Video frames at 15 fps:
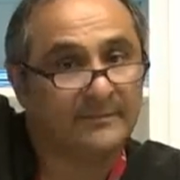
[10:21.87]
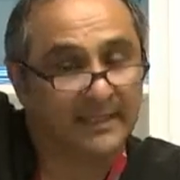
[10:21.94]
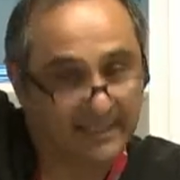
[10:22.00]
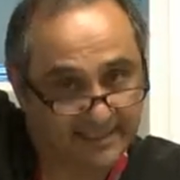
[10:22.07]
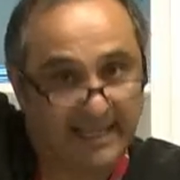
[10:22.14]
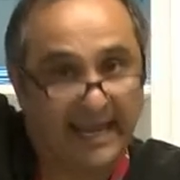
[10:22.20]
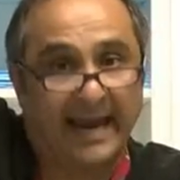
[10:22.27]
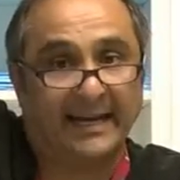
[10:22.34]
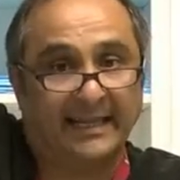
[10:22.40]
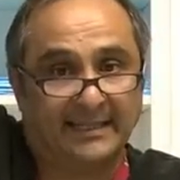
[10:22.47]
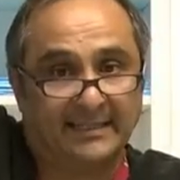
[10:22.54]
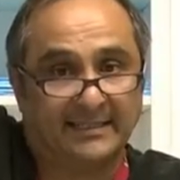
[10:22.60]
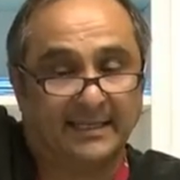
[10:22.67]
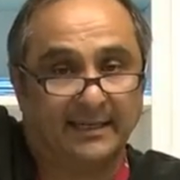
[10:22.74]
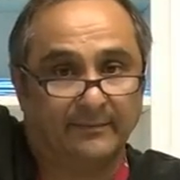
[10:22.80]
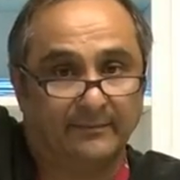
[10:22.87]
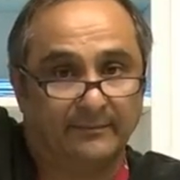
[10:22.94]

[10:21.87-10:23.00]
It's that easy.